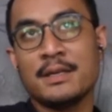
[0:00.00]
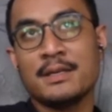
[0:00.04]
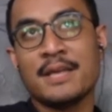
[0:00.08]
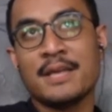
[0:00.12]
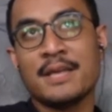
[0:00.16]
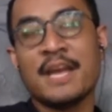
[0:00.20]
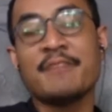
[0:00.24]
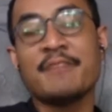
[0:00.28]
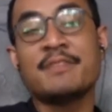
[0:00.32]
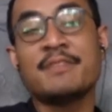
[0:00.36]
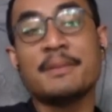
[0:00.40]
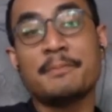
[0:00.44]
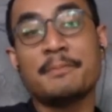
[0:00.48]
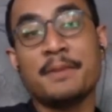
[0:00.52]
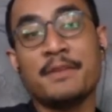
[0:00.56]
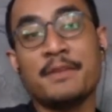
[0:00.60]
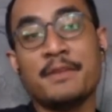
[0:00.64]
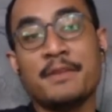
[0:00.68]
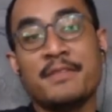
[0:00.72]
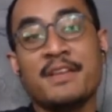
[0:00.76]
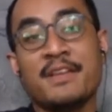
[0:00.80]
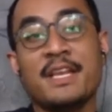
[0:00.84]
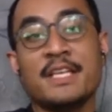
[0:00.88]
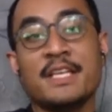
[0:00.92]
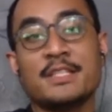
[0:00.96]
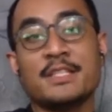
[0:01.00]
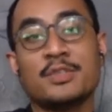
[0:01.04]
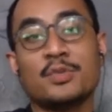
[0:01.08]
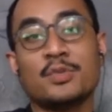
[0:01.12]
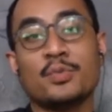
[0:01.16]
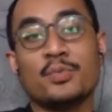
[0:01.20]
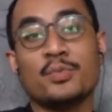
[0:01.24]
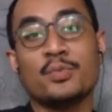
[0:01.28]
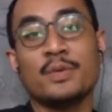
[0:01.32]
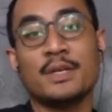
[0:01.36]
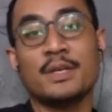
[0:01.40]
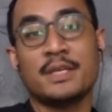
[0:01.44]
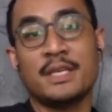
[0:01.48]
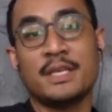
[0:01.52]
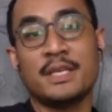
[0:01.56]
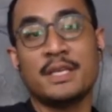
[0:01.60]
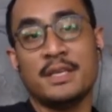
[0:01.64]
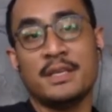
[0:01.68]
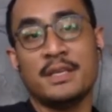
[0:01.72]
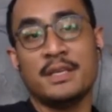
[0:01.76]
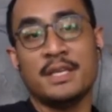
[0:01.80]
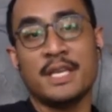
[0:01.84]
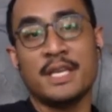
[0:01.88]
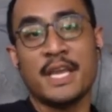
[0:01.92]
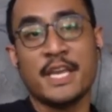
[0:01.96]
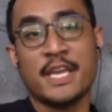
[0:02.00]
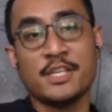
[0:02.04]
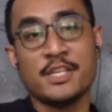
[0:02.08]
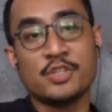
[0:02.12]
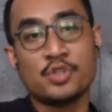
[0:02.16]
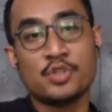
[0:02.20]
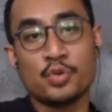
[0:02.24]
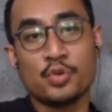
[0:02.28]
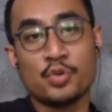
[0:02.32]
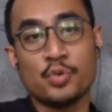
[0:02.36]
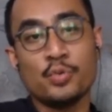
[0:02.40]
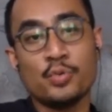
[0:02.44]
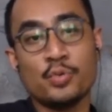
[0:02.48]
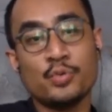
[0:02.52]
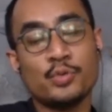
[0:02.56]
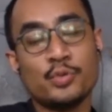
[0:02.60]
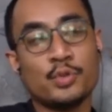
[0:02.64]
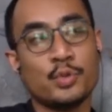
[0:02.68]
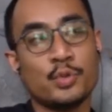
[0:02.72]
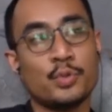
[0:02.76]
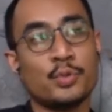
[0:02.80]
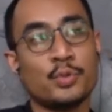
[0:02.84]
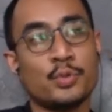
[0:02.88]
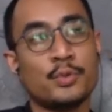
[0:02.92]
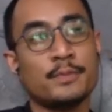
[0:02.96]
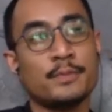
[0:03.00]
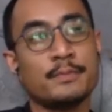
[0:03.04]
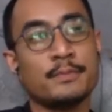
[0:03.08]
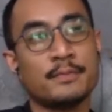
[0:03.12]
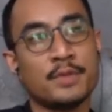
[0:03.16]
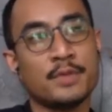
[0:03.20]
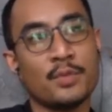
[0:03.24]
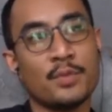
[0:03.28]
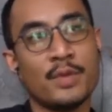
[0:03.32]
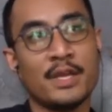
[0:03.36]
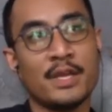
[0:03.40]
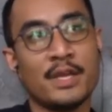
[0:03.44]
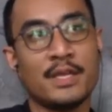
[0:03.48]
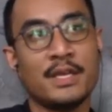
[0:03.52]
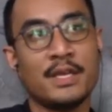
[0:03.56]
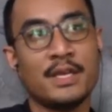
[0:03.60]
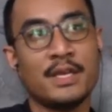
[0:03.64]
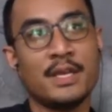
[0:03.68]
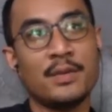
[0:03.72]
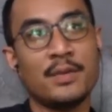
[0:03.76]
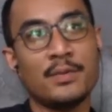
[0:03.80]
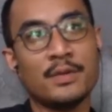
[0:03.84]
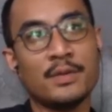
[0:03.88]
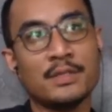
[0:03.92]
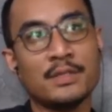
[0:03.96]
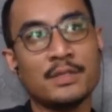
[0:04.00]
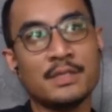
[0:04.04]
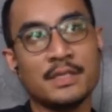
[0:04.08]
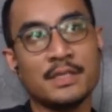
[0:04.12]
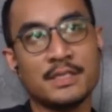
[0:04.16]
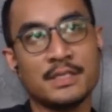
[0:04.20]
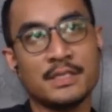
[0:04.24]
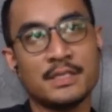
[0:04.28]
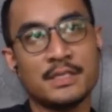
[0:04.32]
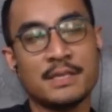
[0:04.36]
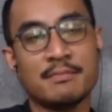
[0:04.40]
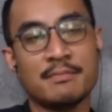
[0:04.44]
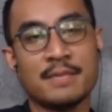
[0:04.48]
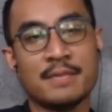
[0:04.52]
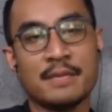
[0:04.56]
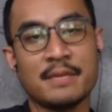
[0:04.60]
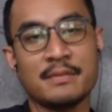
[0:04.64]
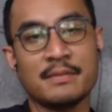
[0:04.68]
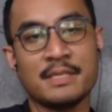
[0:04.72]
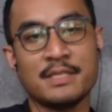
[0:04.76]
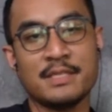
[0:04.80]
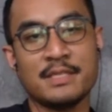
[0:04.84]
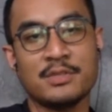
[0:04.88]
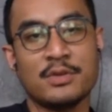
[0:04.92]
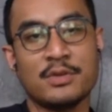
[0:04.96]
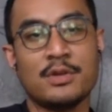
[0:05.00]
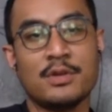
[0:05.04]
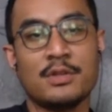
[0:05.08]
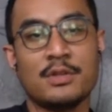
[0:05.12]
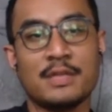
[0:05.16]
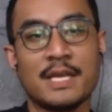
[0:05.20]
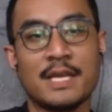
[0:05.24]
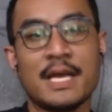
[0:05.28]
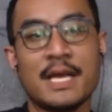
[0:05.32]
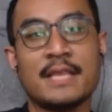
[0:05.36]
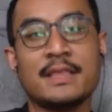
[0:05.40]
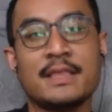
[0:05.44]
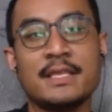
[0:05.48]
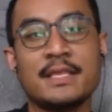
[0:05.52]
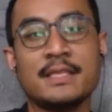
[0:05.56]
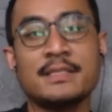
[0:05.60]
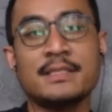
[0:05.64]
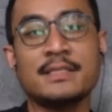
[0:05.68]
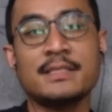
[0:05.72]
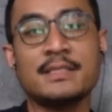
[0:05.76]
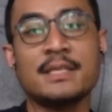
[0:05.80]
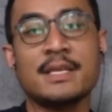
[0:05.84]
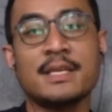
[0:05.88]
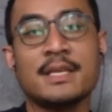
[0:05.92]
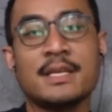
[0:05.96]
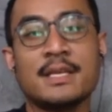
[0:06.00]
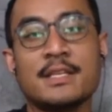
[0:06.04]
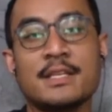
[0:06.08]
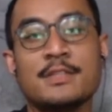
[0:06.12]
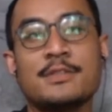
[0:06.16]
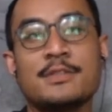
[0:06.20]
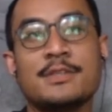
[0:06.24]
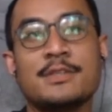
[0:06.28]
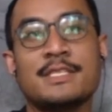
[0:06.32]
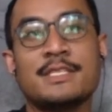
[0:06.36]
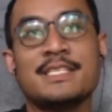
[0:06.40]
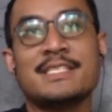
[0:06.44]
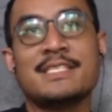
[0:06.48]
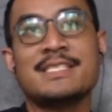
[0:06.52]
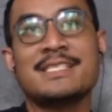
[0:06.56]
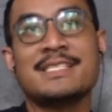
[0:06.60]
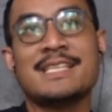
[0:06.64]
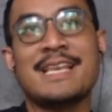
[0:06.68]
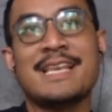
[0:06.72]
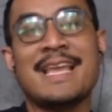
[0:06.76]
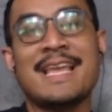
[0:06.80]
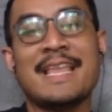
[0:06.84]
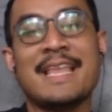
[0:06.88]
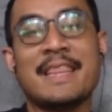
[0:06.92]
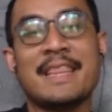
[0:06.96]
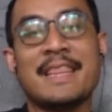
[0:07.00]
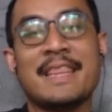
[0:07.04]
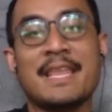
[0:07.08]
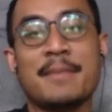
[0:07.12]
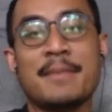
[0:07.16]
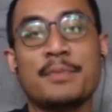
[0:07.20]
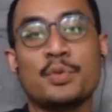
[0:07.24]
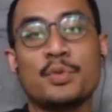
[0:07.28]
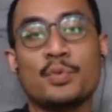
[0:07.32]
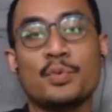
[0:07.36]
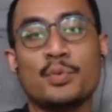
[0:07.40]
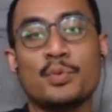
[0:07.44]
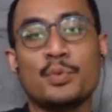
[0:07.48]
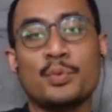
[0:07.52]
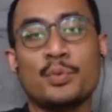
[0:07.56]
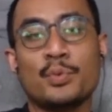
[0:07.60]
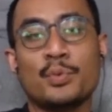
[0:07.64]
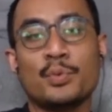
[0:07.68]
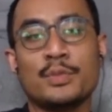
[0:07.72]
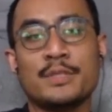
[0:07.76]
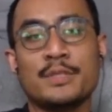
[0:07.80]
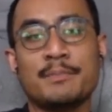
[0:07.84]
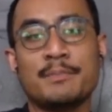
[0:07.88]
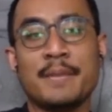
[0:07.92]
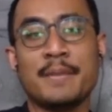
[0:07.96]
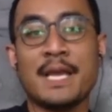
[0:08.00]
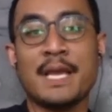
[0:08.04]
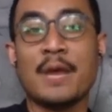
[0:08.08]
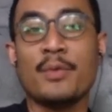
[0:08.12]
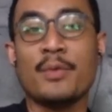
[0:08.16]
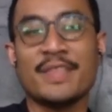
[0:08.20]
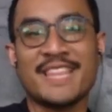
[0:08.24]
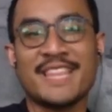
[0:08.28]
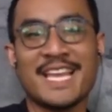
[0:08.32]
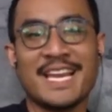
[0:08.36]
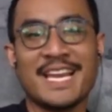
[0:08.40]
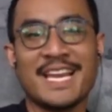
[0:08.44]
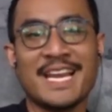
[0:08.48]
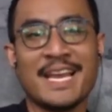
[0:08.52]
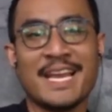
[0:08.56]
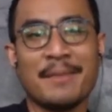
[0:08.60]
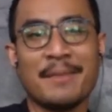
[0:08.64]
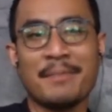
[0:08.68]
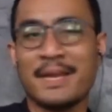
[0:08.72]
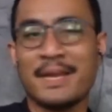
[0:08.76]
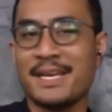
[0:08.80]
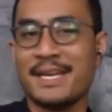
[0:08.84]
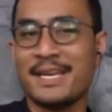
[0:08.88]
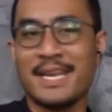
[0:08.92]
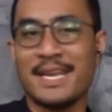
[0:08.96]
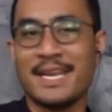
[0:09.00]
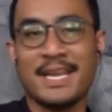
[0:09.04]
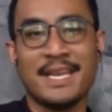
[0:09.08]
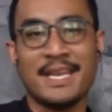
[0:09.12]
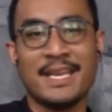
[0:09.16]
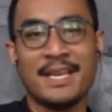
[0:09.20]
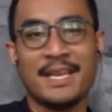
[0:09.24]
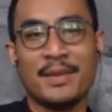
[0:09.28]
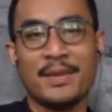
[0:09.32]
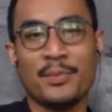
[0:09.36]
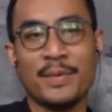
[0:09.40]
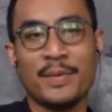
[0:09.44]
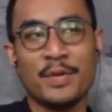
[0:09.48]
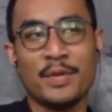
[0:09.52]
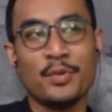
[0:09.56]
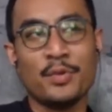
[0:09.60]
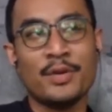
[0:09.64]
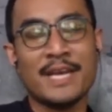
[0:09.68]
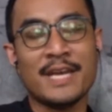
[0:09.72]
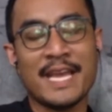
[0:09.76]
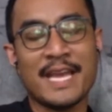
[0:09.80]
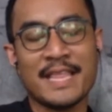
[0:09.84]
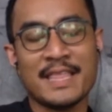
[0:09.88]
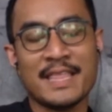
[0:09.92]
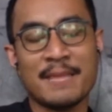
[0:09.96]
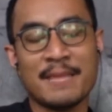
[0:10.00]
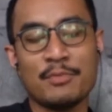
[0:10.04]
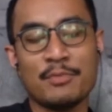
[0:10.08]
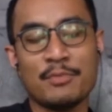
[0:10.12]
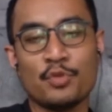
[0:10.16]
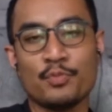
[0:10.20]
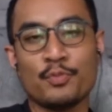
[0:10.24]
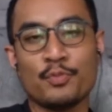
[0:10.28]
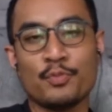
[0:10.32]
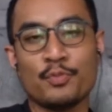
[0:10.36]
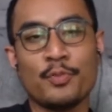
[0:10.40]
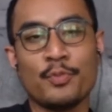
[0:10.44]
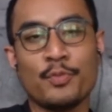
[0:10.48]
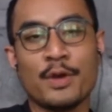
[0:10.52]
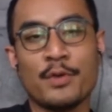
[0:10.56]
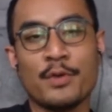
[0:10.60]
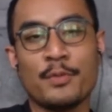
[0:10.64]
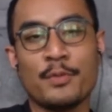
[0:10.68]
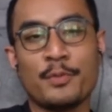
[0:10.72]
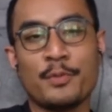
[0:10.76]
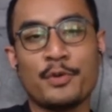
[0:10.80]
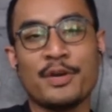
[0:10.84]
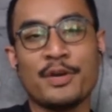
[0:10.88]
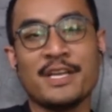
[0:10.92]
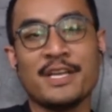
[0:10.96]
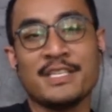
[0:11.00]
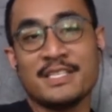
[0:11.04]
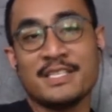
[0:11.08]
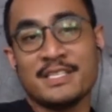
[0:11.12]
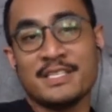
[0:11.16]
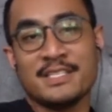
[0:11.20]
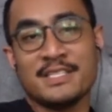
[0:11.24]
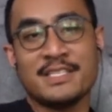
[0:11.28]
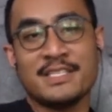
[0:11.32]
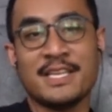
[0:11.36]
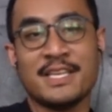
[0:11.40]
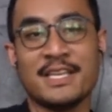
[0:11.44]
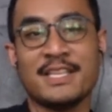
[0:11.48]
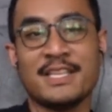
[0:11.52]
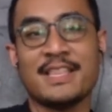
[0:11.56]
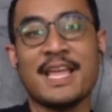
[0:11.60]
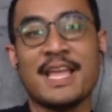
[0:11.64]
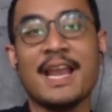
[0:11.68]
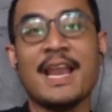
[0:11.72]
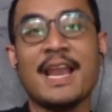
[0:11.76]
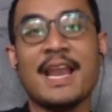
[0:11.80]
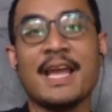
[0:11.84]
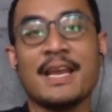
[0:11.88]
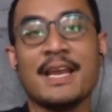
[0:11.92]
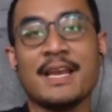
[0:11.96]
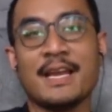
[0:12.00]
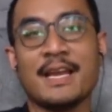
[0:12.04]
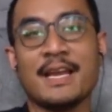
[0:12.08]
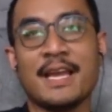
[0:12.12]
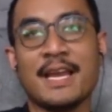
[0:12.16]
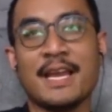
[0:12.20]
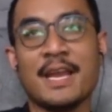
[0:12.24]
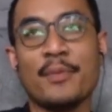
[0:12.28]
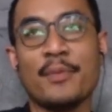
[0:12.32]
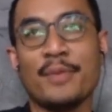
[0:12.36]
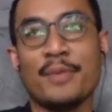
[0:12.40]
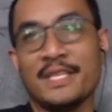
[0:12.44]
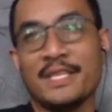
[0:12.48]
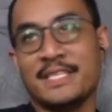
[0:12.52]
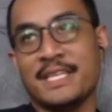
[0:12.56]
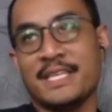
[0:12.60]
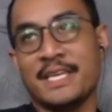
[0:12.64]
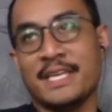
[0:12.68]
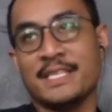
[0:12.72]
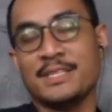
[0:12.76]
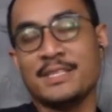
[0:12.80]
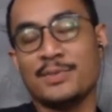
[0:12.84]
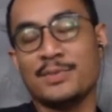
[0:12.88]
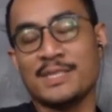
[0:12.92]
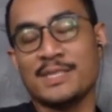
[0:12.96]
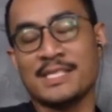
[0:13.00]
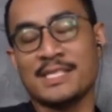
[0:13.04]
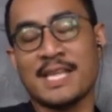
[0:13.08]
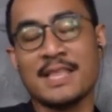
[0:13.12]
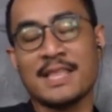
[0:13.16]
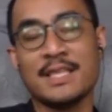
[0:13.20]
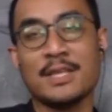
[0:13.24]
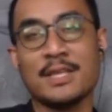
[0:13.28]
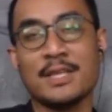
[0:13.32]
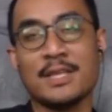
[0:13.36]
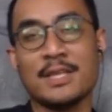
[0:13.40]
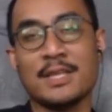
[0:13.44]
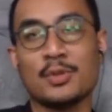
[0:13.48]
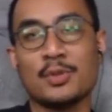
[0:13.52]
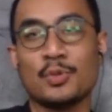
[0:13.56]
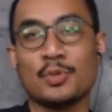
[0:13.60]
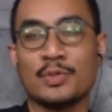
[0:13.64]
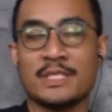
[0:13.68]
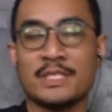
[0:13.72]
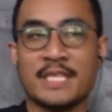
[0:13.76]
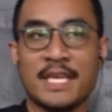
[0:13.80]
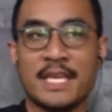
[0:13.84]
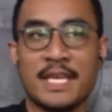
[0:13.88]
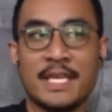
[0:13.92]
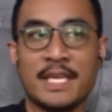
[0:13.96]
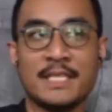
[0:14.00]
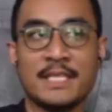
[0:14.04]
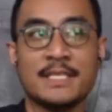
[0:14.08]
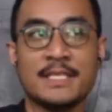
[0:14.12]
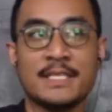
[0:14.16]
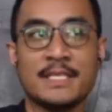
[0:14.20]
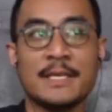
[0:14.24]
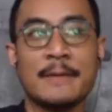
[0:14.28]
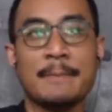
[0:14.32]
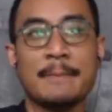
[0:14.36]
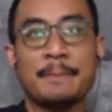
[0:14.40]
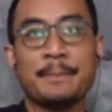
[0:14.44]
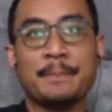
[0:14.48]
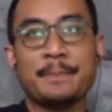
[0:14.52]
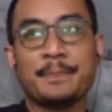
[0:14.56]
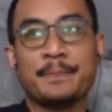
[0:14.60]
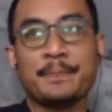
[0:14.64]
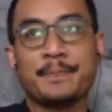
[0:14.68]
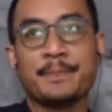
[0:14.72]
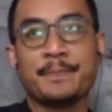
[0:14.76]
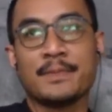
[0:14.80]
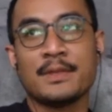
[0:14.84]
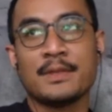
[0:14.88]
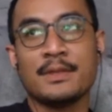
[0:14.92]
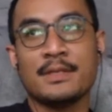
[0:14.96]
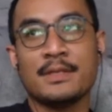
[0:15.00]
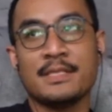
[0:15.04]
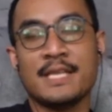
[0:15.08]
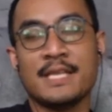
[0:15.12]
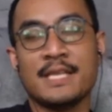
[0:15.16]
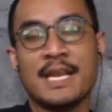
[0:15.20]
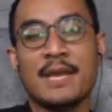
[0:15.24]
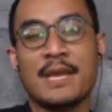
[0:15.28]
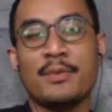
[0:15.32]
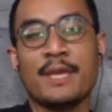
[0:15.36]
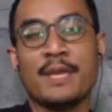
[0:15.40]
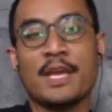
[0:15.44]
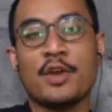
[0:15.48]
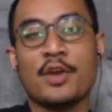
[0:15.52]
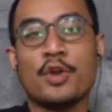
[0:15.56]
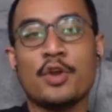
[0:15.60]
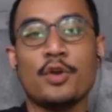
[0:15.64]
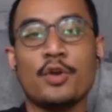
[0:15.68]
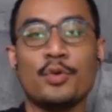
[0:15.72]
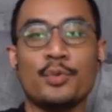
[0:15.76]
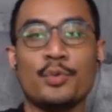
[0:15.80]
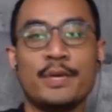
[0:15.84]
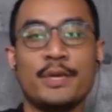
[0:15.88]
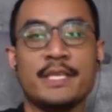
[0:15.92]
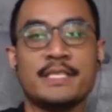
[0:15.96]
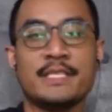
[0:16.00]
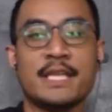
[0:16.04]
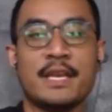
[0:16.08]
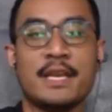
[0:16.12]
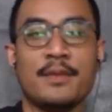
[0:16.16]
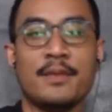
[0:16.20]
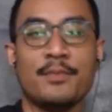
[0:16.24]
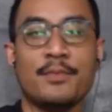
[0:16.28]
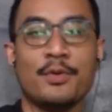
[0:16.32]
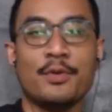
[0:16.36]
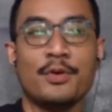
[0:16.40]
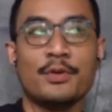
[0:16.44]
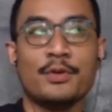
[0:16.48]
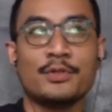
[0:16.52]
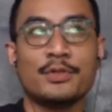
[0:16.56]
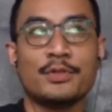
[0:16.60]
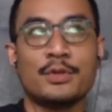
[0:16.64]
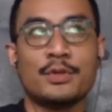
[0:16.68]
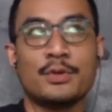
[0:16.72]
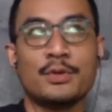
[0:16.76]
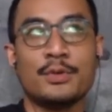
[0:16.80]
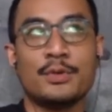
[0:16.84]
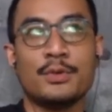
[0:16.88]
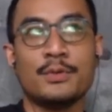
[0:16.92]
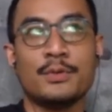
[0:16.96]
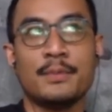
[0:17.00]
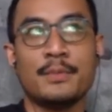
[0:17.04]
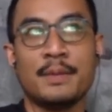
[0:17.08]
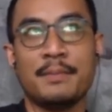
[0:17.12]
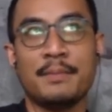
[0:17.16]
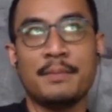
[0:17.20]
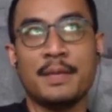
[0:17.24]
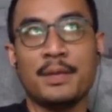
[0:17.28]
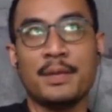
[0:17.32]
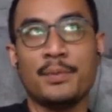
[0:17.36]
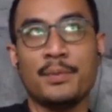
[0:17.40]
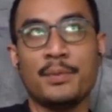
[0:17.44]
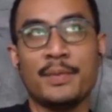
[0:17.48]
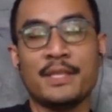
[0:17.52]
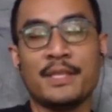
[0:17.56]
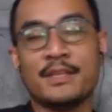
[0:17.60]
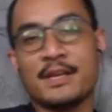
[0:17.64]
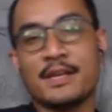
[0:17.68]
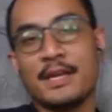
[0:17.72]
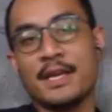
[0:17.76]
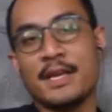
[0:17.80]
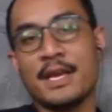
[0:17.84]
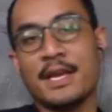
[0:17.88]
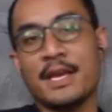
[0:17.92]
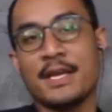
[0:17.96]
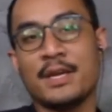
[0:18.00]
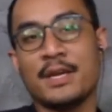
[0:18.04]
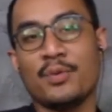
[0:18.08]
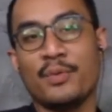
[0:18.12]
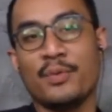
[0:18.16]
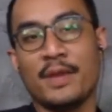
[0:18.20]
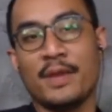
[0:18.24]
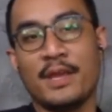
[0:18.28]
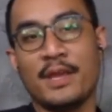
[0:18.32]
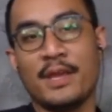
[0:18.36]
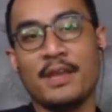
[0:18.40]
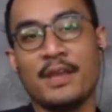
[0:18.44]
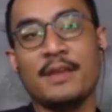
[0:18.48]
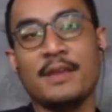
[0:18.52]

had the privilege to work in Astro. So what he did was he just sometimes he saw all the artists. So he just let them to say our tagline, but we don't let them to promote our product. Just say the tagline. And then we changed. We started to change. We said like, we cannot do this anymore. So maybe we try other way.